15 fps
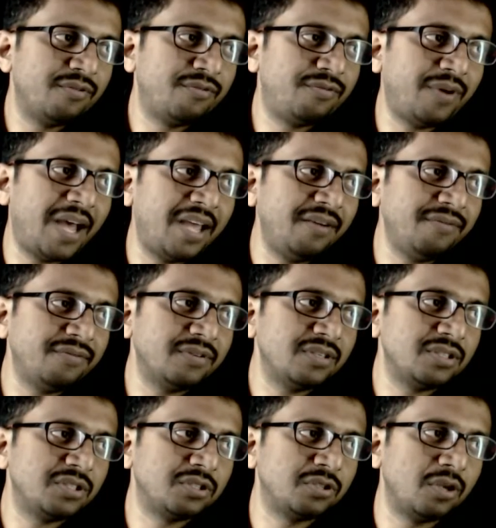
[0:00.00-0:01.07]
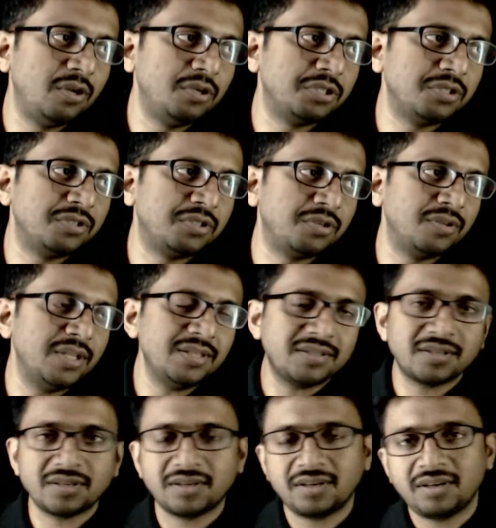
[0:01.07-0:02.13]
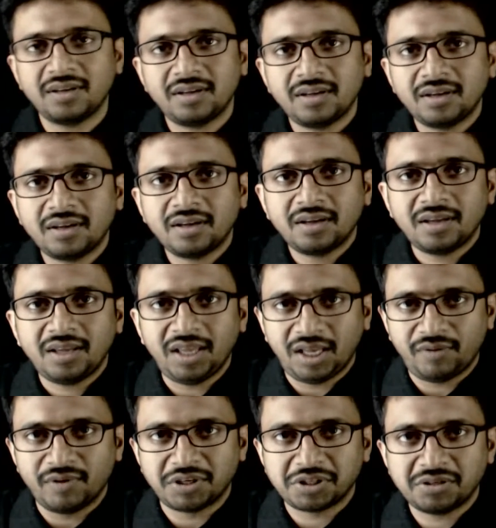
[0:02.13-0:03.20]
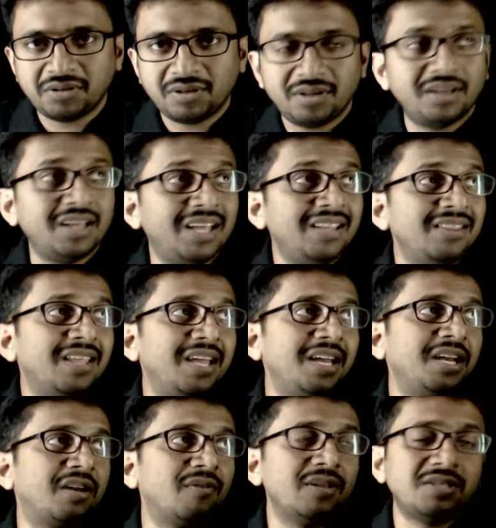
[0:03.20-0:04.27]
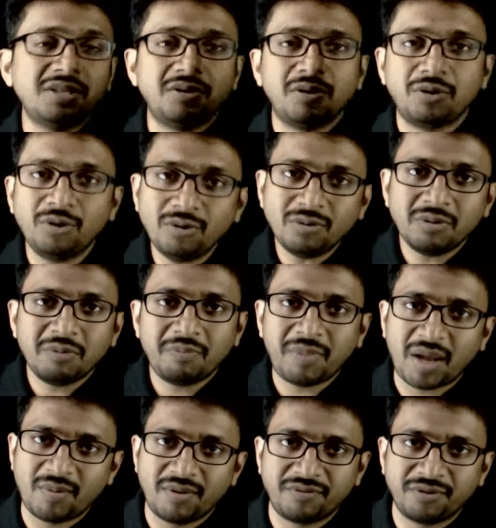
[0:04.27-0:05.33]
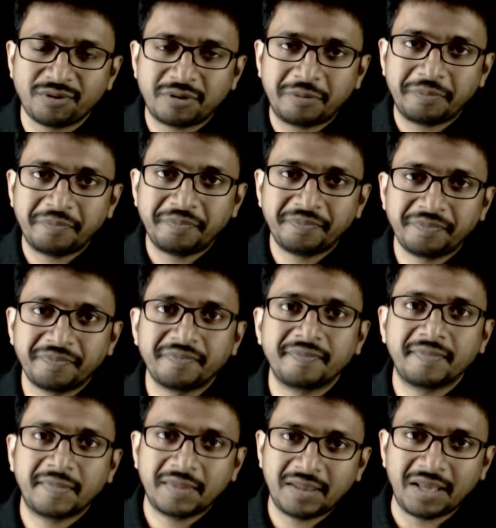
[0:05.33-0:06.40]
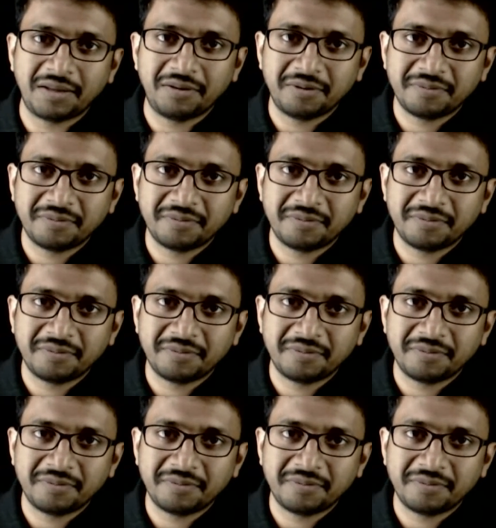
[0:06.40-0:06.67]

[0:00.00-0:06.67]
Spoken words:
5 solutions to this equation in the interval 0 to pi by 4. Thank you.